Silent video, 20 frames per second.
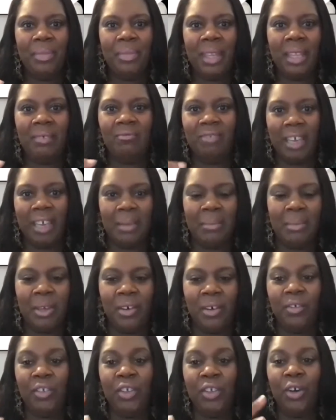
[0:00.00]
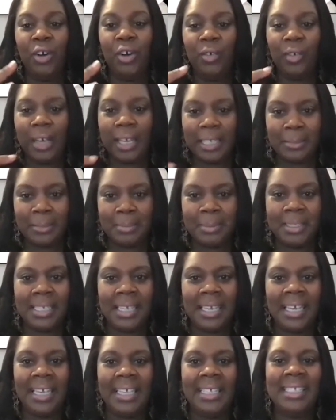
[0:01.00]
remit of your
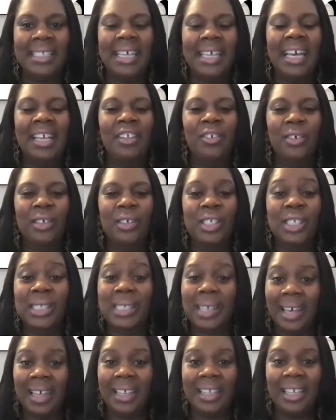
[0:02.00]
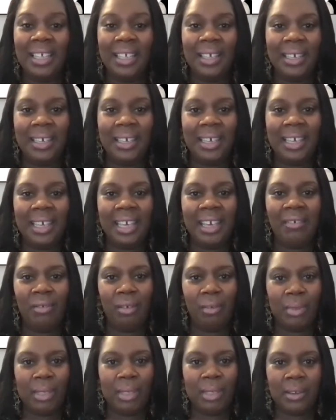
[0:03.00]
expertise, and you're certain that you can give a
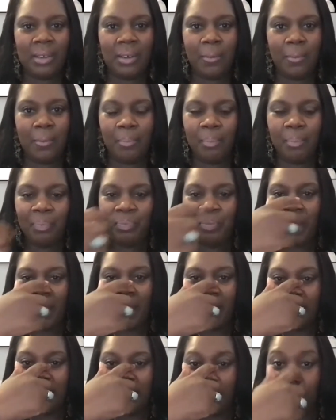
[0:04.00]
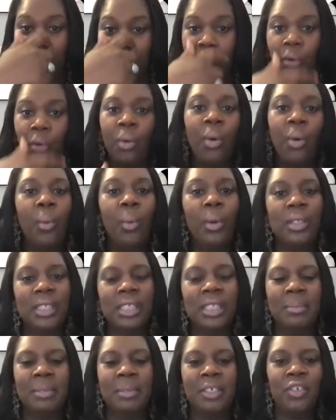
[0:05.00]
result. So the call wants to
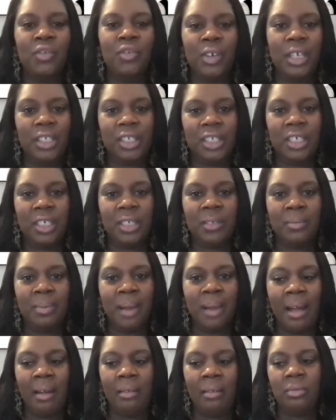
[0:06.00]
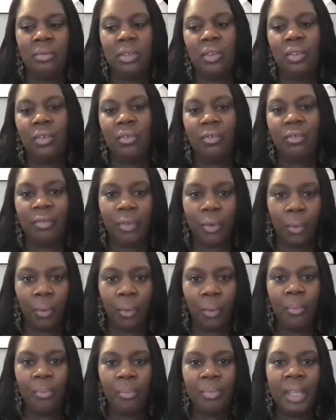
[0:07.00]
be structured around the
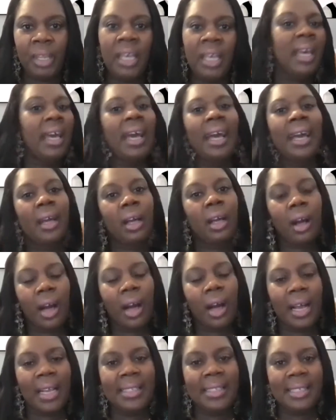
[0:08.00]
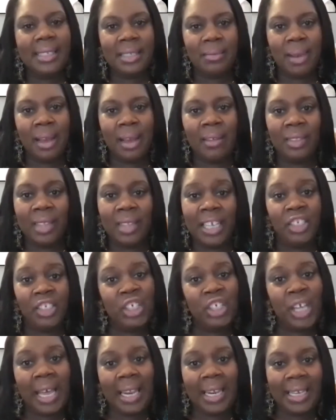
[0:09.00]
form and guided around their
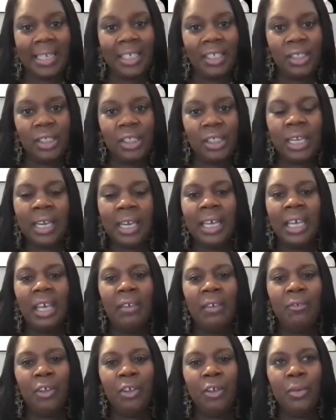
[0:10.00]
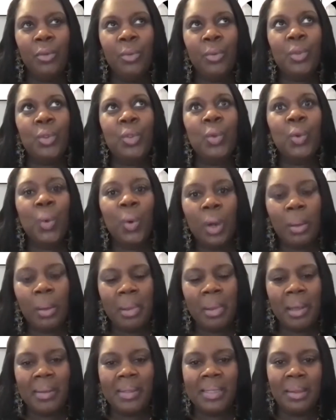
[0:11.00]
challenge. If you talk
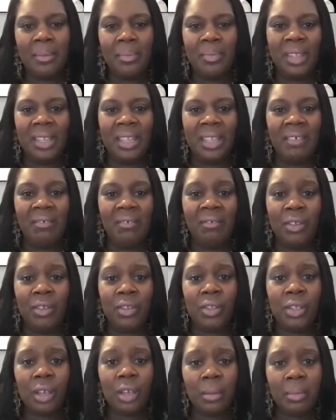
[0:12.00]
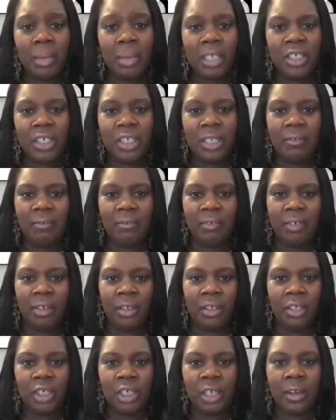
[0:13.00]
about something that feels too much in the
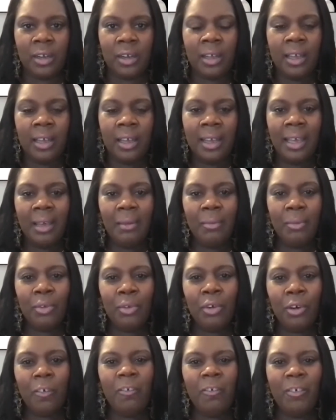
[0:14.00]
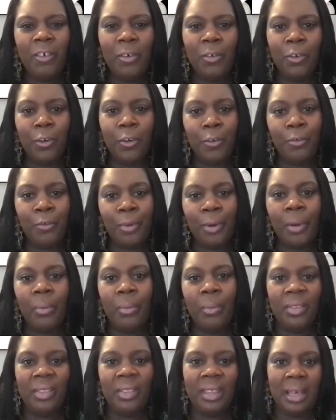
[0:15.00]
future, it will not feel congruent
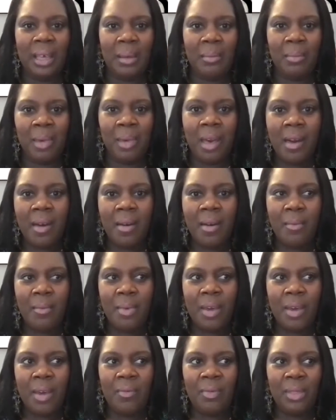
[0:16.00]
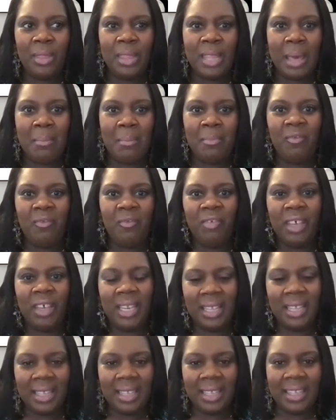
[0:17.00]
with them
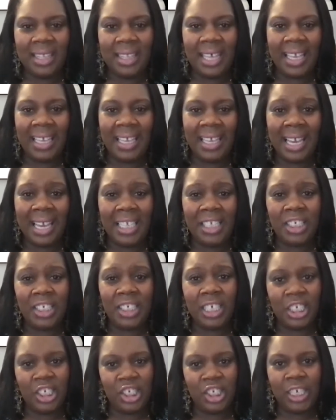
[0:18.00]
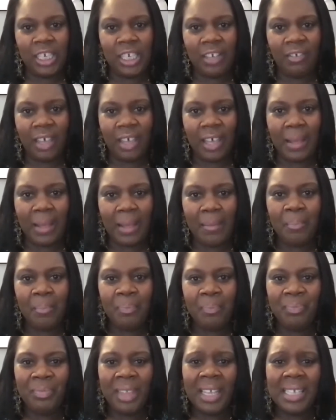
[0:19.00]
feeling that they can actually achieve it.
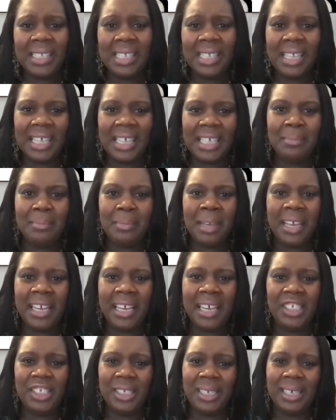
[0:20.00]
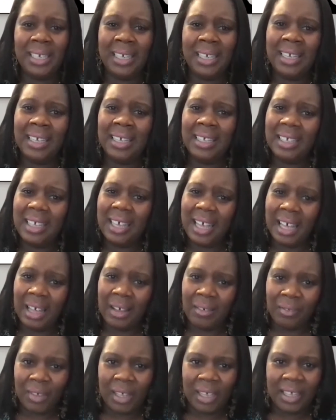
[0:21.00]
So this may actually
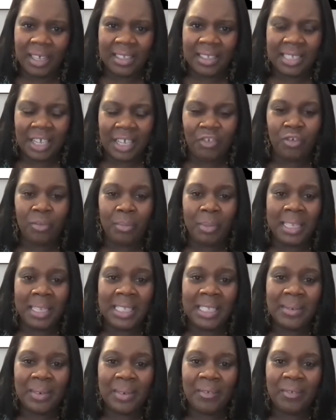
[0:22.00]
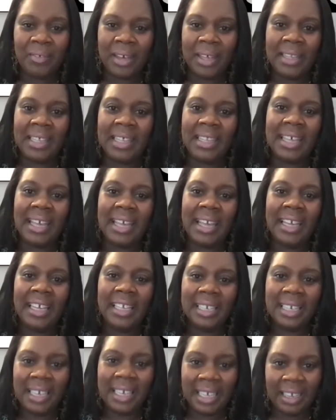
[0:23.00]
have a detrimental effect, that they could
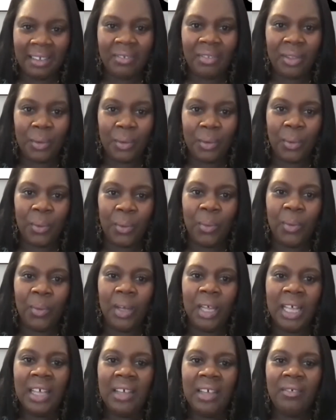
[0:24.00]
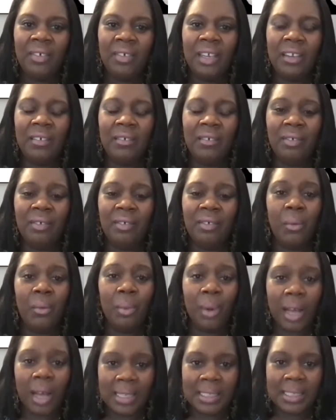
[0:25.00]
leave the call feeling far
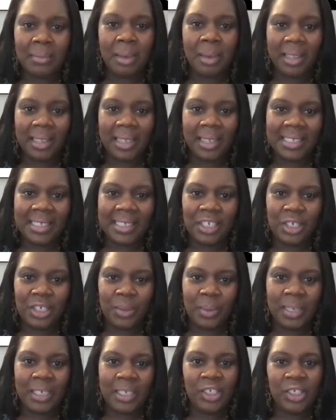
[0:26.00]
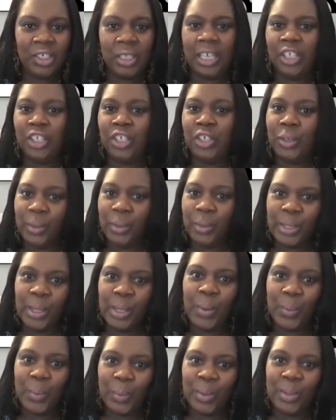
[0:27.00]
worse about their situation, and you
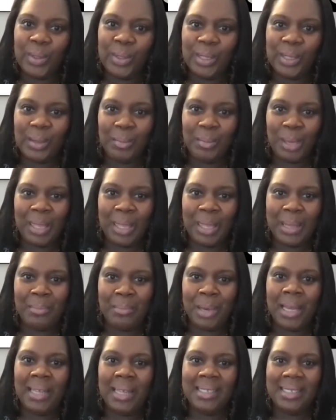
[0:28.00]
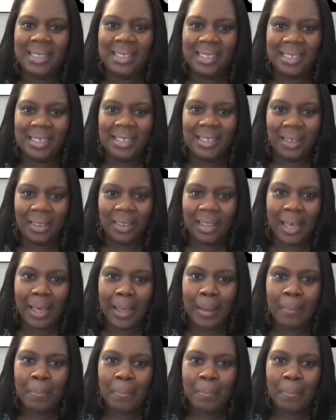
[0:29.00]
don't want to be the person to do that.